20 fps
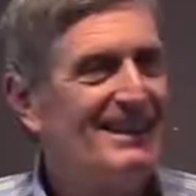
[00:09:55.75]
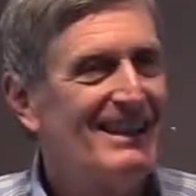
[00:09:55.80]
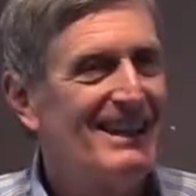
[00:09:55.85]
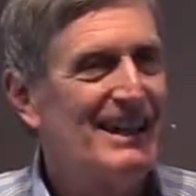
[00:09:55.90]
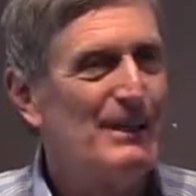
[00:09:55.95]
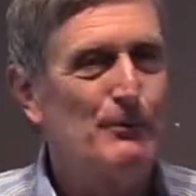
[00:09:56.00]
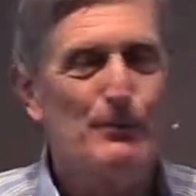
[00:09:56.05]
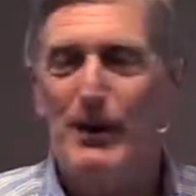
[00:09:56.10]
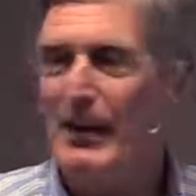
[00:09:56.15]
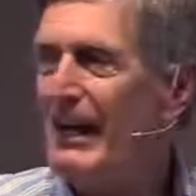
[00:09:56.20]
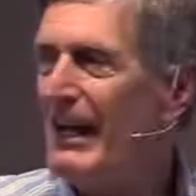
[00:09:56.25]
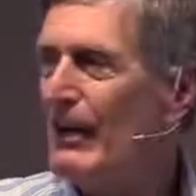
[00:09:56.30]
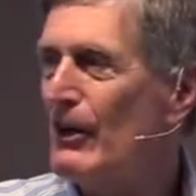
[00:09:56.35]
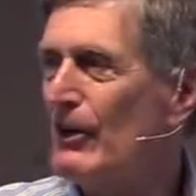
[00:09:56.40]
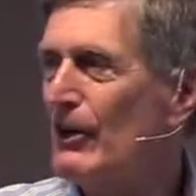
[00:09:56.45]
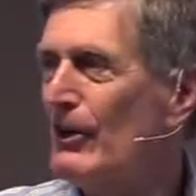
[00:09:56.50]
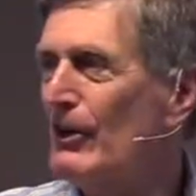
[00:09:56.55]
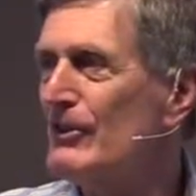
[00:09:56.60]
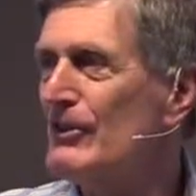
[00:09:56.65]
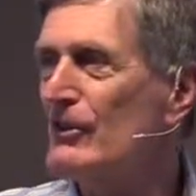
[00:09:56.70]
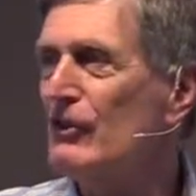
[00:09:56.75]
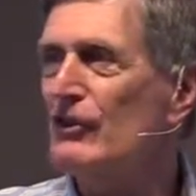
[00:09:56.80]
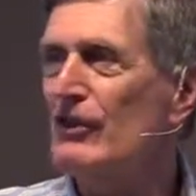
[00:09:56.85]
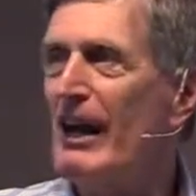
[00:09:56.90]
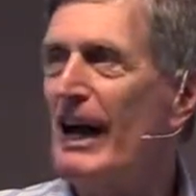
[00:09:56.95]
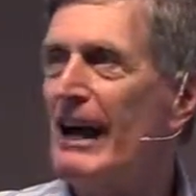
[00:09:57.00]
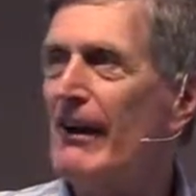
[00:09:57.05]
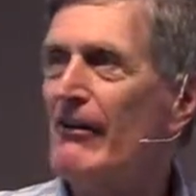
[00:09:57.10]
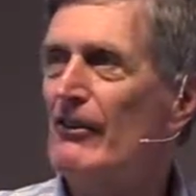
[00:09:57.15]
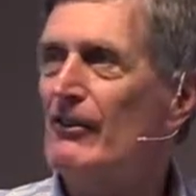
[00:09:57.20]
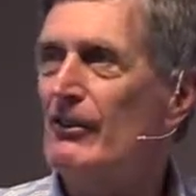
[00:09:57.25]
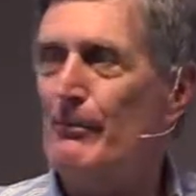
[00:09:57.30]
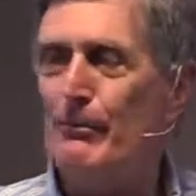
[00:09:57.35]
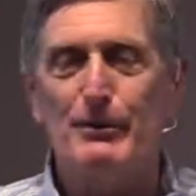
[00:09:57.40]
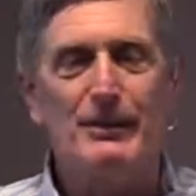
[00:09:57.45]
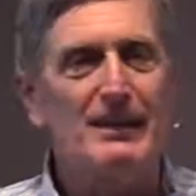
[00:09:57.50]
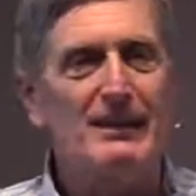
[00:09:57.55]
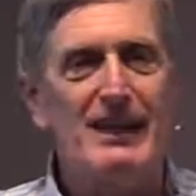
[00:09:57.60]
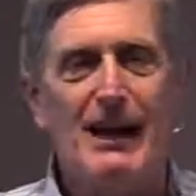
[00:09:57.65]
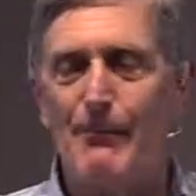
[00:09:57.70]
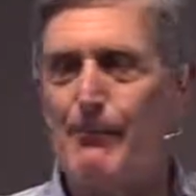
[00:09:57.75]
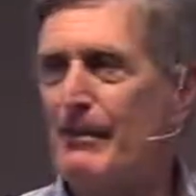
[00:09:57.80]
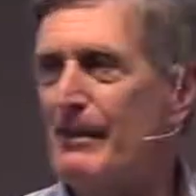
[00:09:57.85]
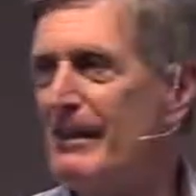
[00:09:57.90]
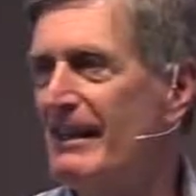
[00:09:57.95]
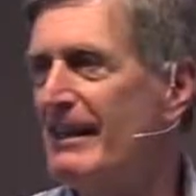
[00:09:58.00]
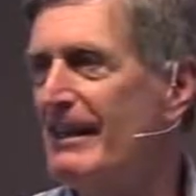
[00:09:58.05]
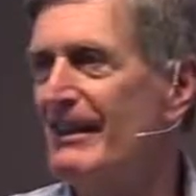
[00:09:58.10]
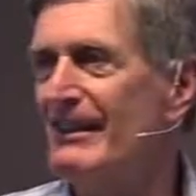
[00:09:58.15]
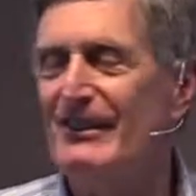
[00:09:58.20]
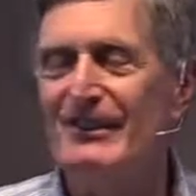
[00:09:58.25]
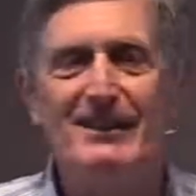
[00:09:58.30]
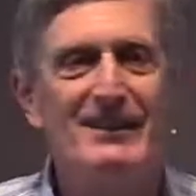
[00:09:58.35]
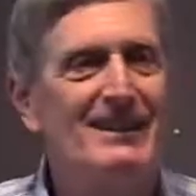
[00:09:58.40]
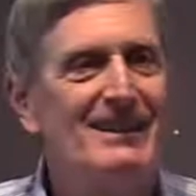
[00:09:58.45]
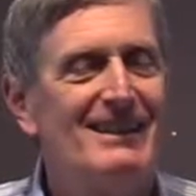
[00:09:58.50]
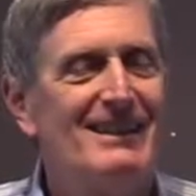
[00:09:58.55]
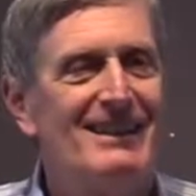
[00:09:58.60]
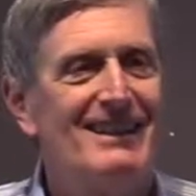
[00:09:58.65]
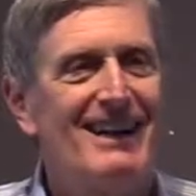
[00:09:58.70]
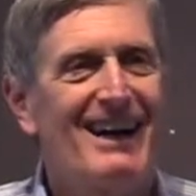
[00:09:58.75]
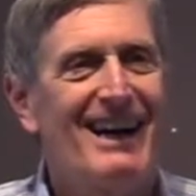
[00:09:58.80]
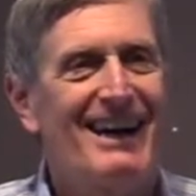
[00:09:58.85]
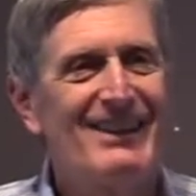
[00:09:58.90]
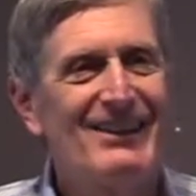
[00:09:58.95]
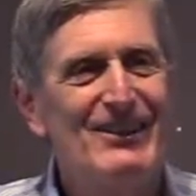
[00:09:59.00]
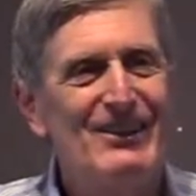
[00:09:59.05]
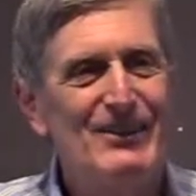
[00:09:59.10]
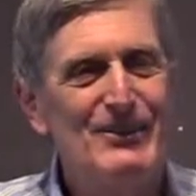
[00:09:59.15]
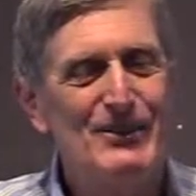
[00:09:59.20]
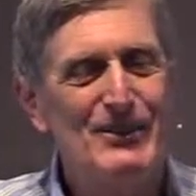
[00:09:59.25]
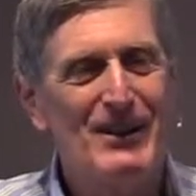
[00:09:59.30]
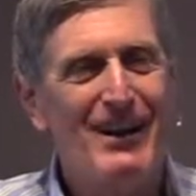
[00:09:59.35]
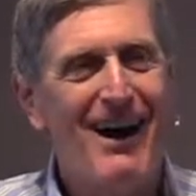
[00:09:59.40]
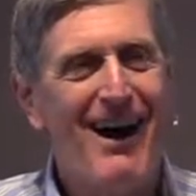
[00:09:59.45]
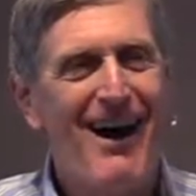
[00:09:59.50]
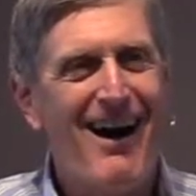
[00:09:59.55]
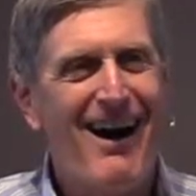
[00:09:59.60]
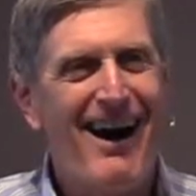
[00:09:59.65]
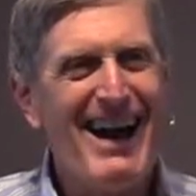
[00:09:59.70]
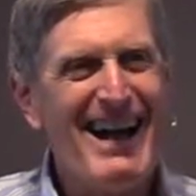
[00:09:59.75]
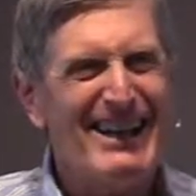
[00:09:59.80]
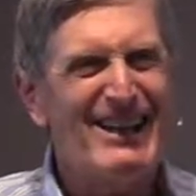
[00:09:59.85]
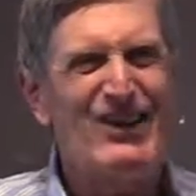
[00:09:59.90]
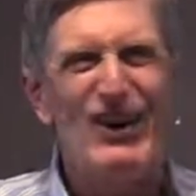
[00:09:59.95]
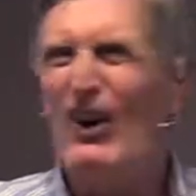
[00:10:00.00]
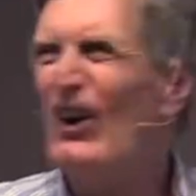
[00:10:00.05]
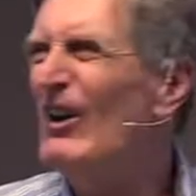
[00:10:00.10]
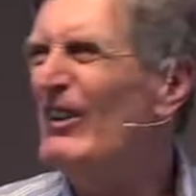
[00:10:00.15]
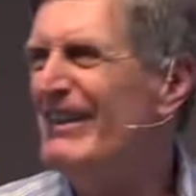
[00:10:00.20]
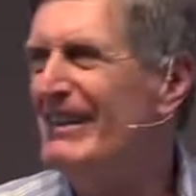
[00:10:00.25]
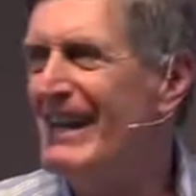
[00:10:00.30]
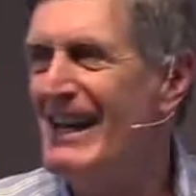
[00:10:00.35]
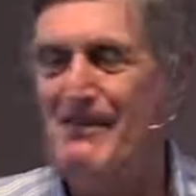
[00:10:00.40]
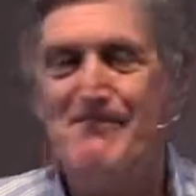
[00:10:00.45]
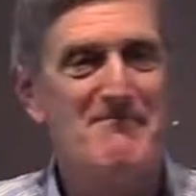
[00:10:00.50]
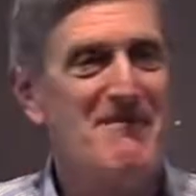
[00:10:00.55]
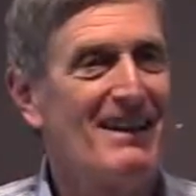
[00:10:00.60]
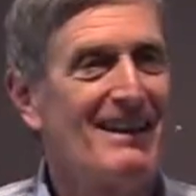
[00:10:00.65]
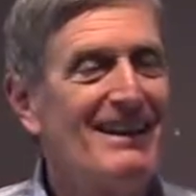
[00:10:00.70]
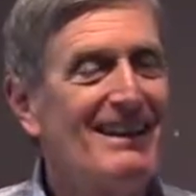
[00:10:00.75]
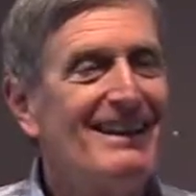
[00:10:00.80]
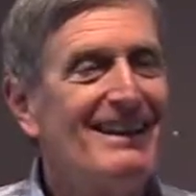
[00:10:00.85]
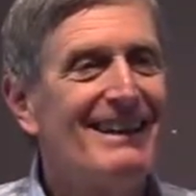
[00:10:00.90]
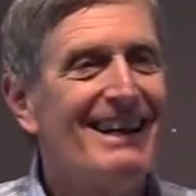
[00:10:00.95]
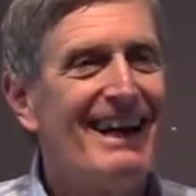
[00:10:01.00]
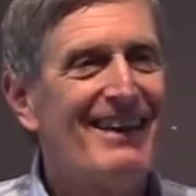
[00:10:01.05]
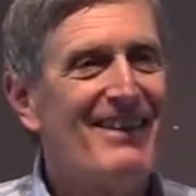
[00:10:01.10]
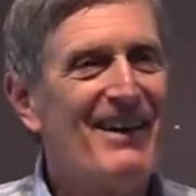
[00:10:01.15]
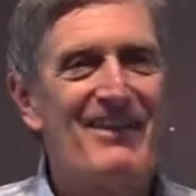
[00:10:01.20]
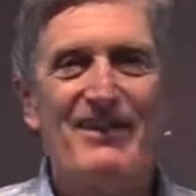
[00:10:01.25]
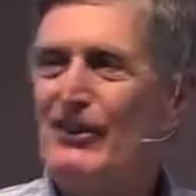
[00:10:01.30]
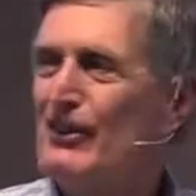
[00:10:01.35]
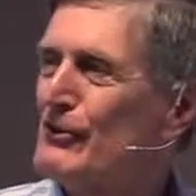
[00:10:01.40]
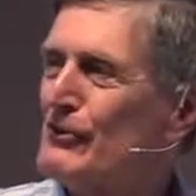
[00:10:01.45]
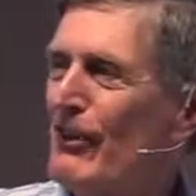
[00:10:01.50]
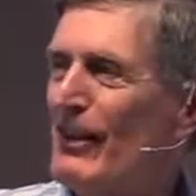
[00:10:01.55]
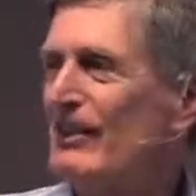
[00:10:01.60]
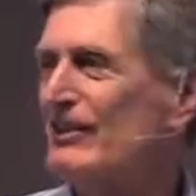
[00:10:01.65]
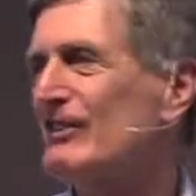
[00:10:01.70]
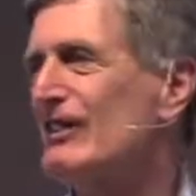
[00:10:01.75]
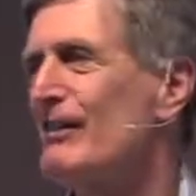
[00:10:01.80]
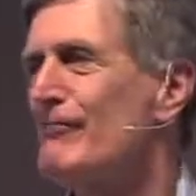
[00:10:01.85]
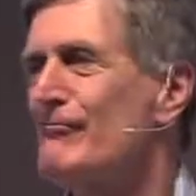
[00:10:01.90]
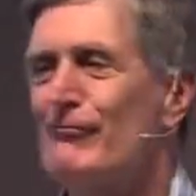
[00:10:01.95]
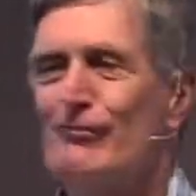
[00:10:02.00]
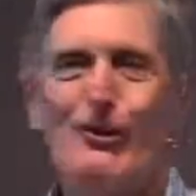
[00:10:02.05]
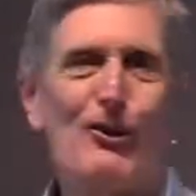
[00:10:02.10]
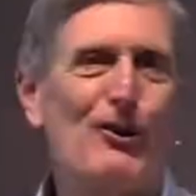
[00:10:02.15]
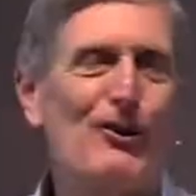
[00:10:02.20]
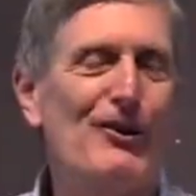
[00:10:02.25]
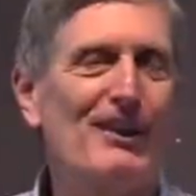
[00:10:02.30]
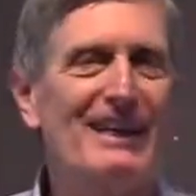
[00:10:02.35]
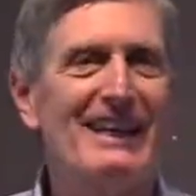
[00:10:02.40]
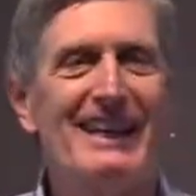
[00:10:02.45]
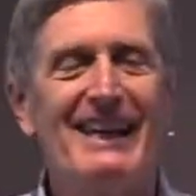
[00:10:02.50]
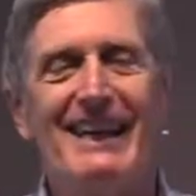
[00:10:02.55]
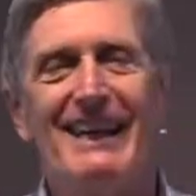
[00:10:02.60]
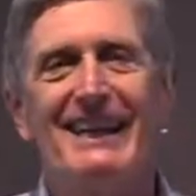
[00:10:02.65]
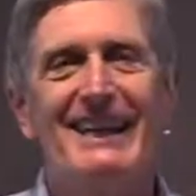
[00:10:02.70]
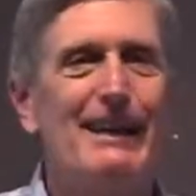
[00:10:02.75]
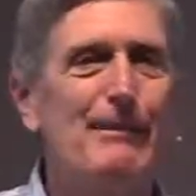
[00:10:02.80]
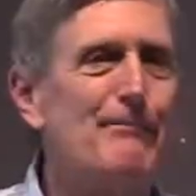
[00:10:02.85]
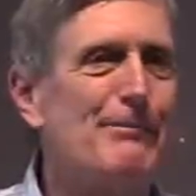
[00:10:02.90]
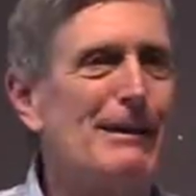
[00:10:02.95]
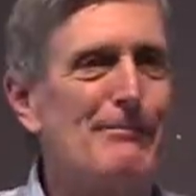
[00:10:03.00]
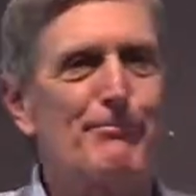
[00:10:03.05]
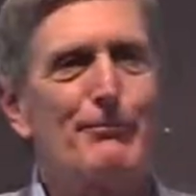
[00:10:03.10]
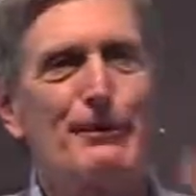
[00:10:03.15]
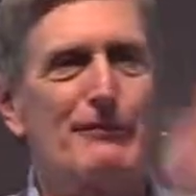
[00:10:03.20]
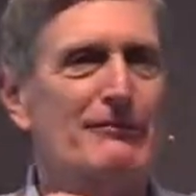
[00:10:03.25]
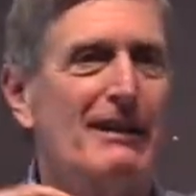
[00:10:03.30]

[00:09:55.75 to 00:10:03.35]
And when I heard the sirens up on the top of the hill, I knew I called them. And then the trucks come roaring in, and people are